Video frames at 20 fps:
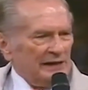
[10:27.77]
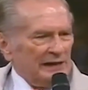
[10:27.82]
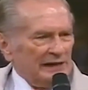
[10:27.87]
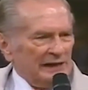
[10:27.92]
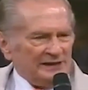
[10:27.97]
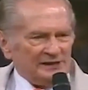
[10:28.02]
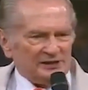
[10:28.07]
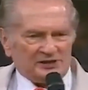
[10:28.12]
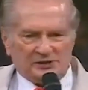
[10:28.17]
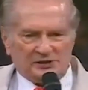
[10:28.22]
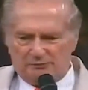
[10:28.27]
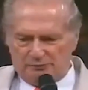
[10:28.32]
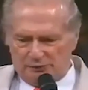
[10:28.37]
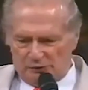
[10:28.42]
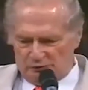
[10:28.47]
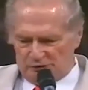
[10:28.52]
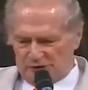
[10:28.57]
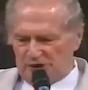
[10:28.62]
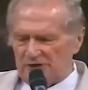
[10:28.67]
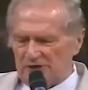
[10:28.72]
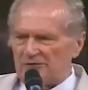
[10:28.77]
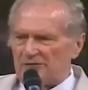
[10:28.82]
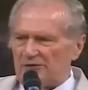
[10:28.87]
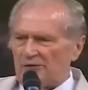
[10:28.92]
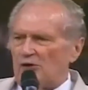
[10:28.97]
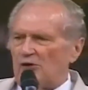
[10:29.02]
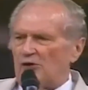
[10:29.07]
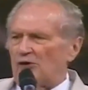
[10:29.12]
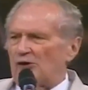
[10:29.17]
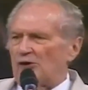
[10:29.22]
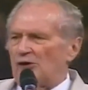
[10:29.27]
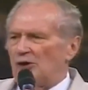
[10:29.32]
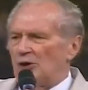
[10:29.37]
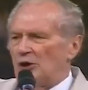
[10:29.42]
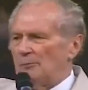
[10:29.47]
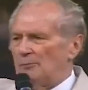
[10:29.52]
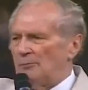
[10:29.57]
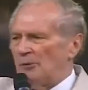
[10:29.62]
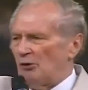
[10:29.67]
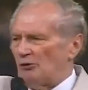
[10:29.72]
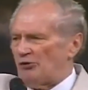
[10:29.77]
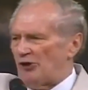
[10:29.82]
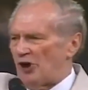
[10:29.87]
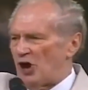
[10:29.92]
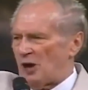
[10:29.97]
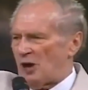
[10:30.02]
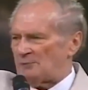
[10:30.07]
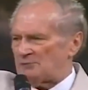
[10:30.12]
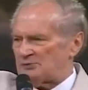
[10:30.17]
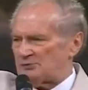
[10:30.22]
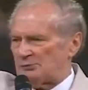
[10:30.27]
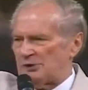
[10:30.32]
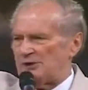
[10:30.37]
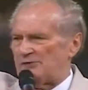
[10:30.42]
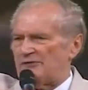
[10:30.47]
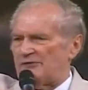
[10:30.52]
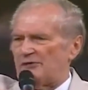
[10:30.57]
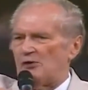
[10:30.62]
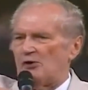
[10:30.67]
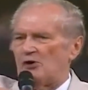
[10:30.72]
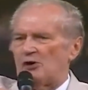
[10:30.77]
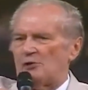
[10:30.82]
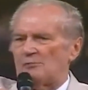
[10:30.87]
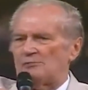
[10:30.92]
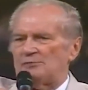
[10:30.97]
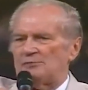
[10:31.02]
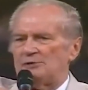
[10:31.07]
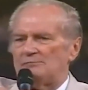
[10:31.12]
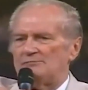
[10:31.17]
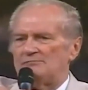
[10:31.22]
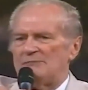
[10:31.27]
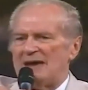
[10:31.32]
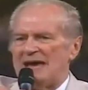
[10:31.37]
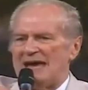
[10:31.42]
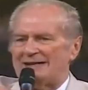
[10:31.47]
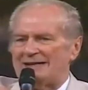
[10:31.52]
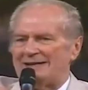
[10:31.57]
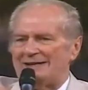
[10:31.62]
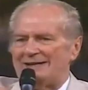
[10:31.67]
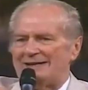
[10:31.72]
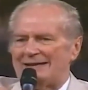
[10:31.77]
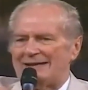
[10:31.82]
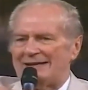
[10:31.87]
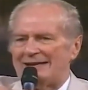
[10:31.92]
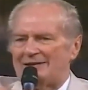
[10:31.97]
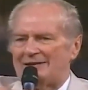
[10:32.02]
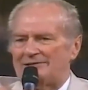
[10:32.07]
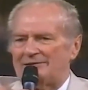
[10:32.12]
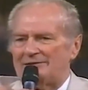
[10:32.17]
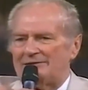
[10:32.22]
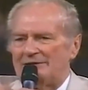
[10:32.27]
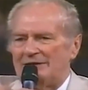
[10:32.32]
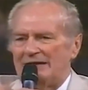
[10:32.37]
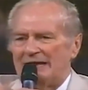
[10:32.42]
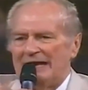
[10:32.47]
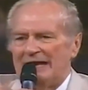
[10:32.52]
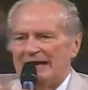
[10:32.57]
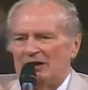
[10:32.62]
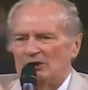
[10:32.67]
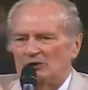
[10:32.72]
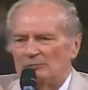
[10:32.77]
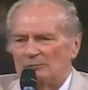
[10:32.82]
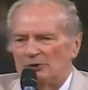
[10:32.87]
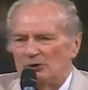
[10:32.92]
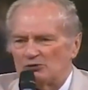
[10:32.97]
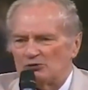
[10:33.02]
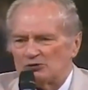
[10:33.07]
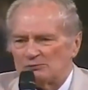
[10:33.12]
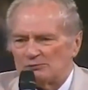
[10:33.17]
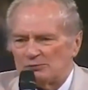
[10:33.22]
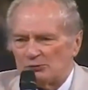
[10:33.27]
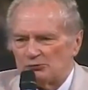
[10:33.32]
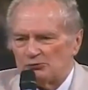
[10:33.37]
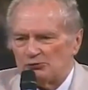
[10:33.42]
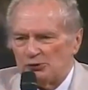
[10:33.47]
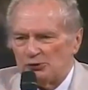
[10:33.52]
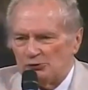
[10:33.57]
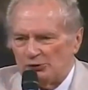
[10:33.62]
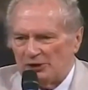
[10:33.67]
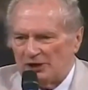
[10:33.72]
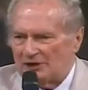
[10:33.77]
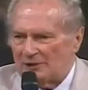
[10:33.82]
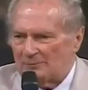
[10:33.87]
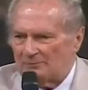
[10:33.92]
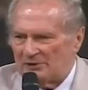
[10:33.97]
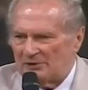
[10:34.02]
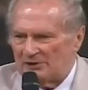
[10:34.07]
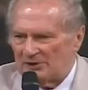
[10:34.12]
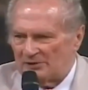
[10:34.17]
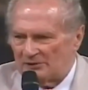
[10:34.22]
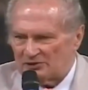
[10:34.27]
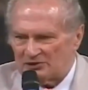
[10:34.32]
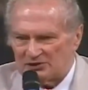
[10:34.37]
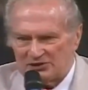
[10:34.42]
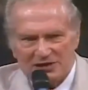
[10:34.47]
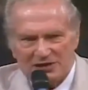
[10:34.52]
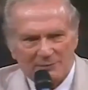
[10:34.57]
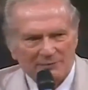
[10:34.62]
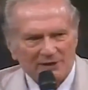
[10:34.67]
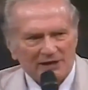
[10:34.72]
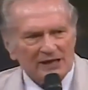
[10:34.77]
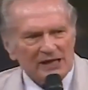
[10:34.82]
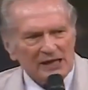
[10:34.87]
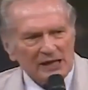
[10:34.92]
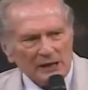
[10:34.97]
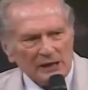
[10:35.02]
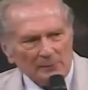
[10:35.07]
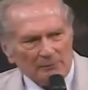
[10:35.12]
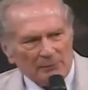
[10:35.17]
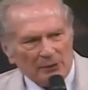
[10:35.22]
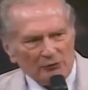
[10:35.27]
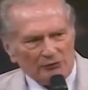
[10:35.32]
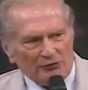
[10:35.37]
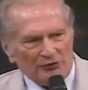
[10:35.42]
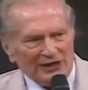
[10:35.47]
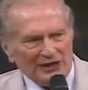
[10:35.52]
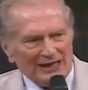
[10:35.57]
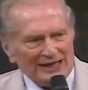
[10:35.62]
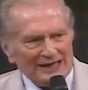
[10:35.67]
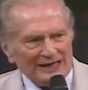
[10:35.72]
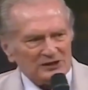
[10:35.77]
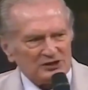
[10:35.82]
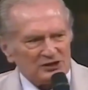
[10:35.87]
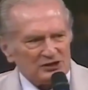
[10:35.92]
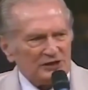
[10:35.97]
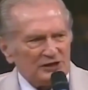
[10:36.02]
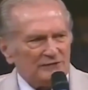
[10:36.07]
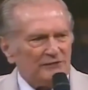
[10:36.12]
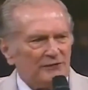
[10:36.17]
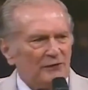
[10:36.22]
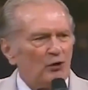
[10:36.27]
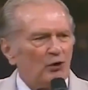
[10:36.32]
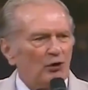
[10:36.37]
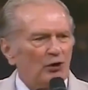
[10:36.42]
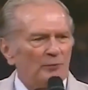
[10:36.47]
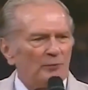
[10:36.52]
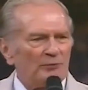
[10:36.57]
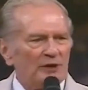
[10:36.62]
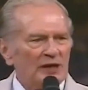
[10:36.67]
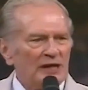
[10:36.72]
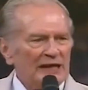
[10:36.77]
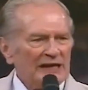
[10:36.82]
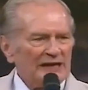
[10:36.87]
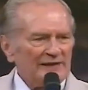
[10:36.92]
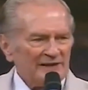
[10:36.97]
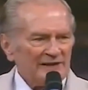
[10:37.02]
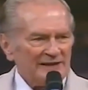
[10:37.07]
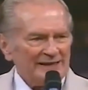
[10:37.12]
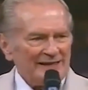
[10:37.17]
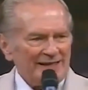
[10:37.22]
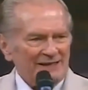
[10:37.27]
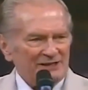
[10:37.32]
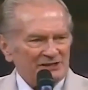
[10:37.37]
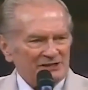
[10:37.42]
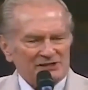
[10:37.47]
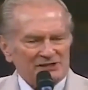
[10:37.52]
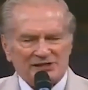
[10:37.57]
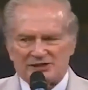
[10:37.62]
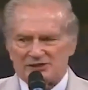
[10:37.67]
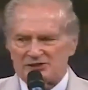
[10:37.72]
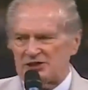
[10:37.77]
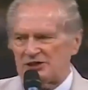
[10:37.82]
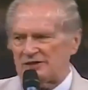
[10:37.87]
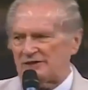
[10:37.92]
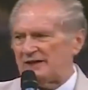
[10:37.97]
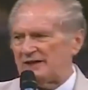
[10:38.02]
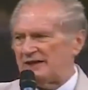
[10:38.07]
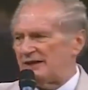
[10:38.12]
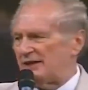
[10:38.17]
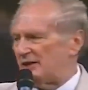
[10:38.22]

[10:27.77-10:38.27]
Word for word: And he's approaching four. Both arms were deformed, matted together, elbows protruding up into the stomach, both legs deformed, the knees touching the